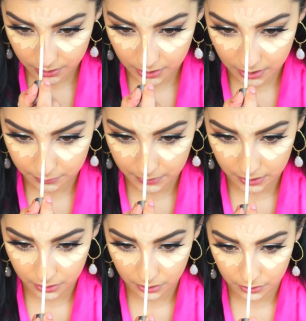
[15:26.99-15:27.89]
down my
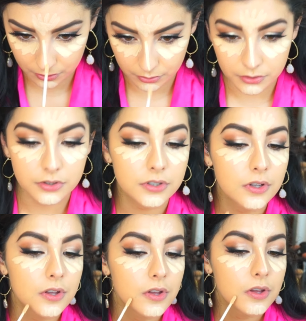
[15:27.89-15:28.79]
nose,
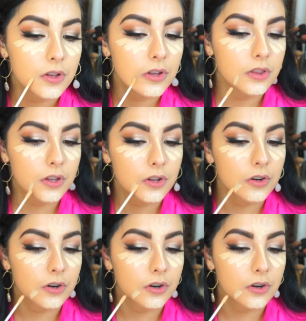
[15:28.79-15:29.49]
and then